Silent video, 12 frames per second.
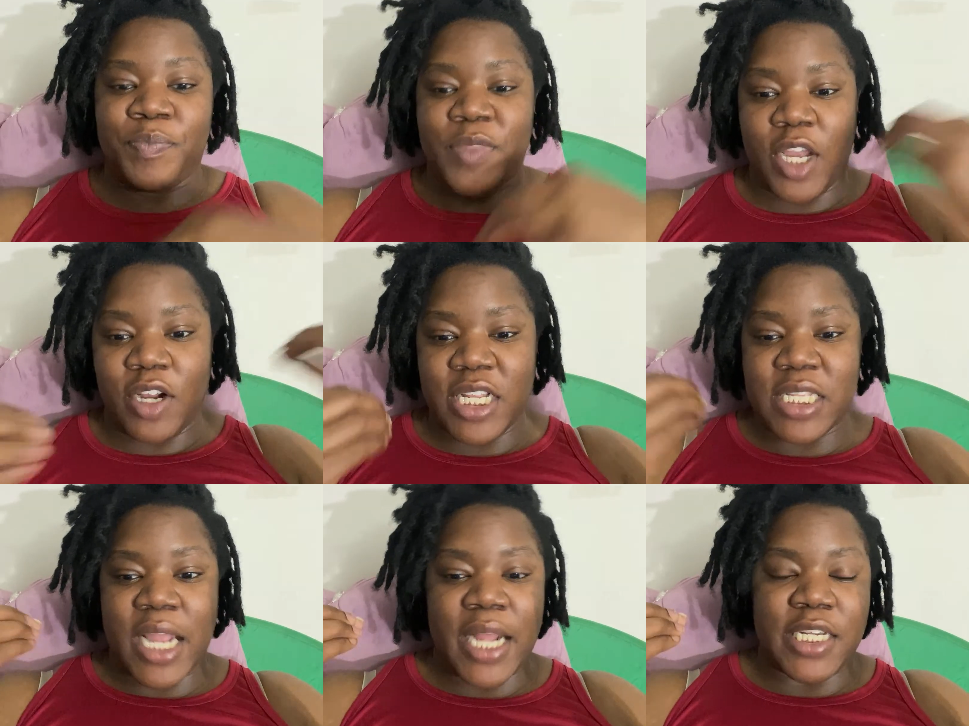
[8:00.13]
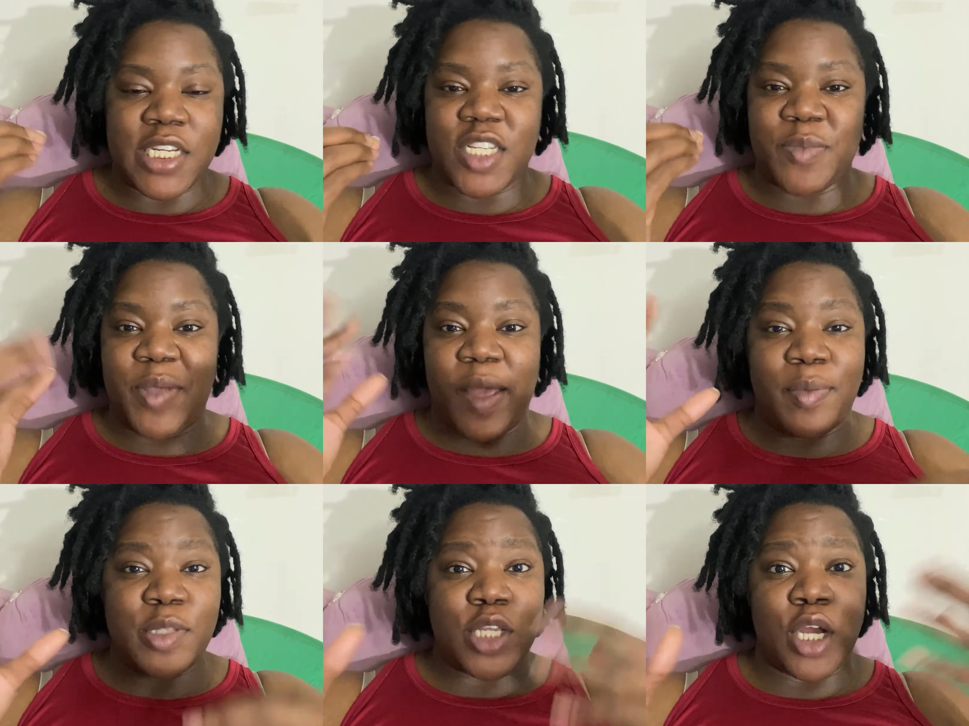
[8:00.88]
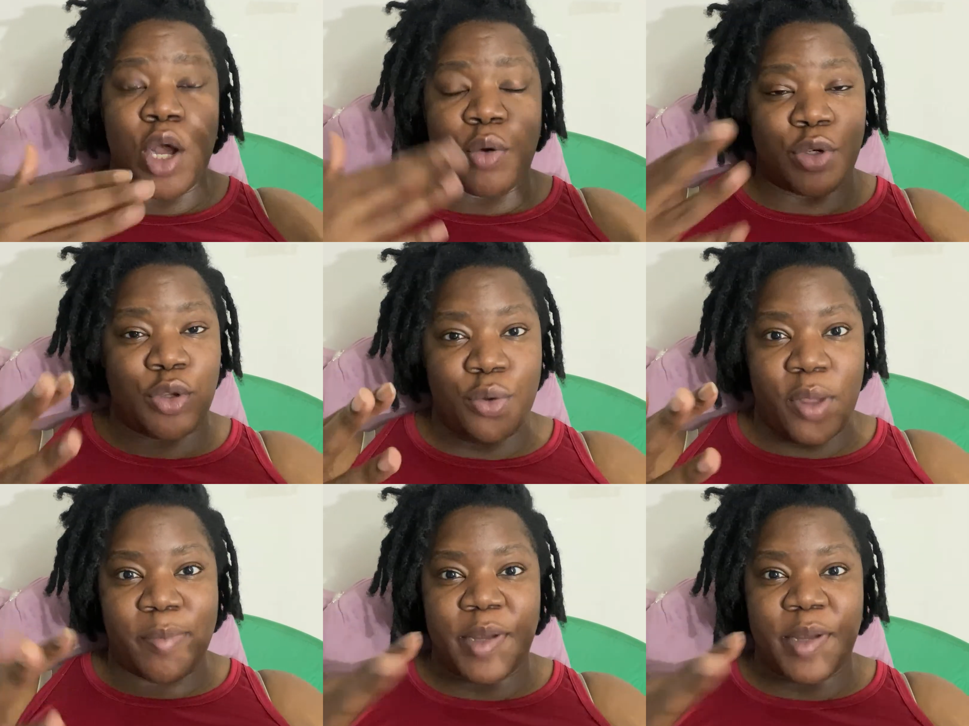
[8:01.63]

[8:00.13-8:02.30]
they're designed to just be able to go do it.